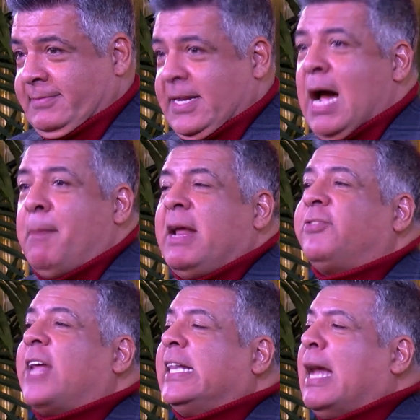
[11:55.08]
How many have
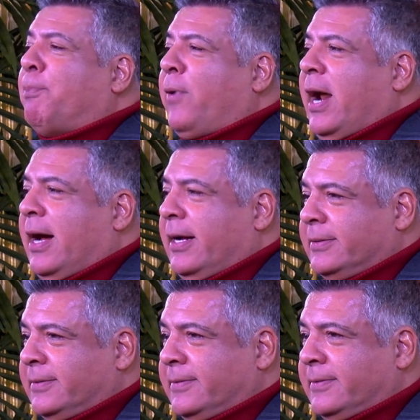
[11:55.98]
said that prayer?
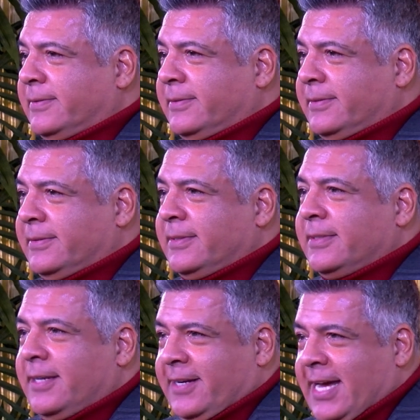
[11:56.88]

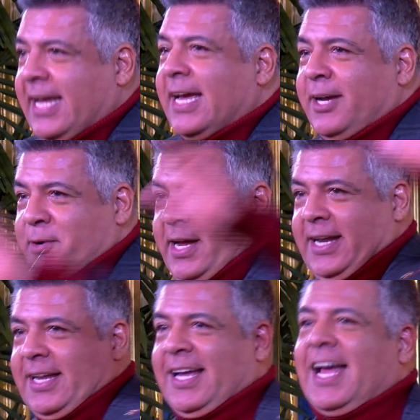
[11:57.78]
Okay, right?
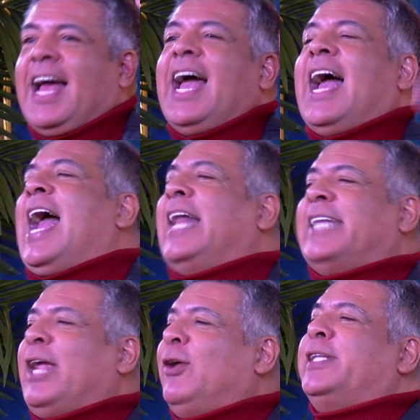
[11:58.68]
And
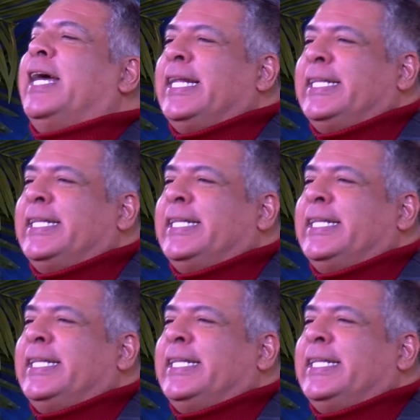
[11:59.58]
then you didn't